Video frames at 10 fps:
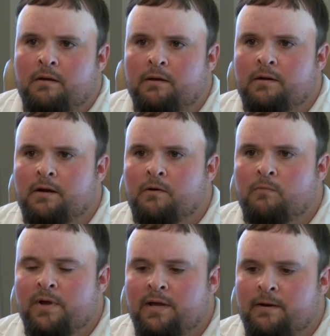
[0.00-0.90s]
You know,
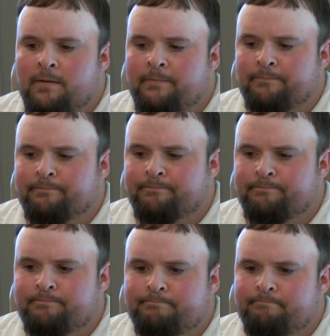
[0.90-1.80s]

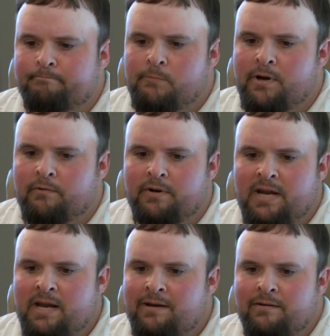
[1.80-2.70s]
we don't
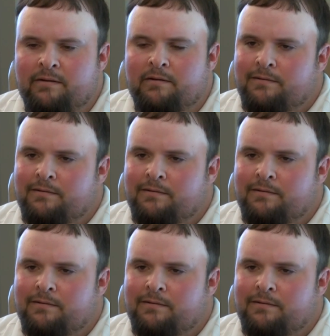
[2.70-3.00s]
need